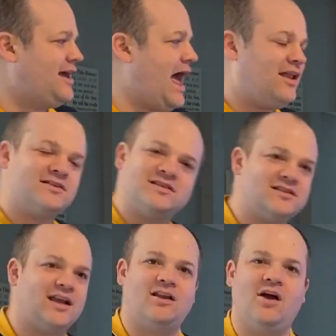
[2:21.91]
Alex is
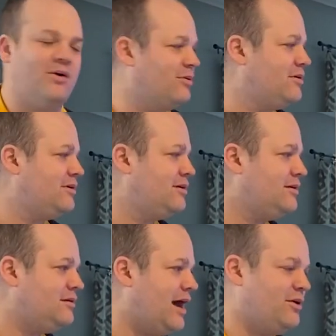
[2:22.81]
like, "No,
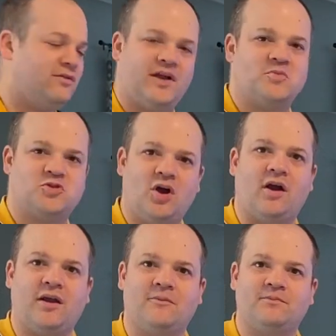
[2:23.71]
I don't think I'm sorry."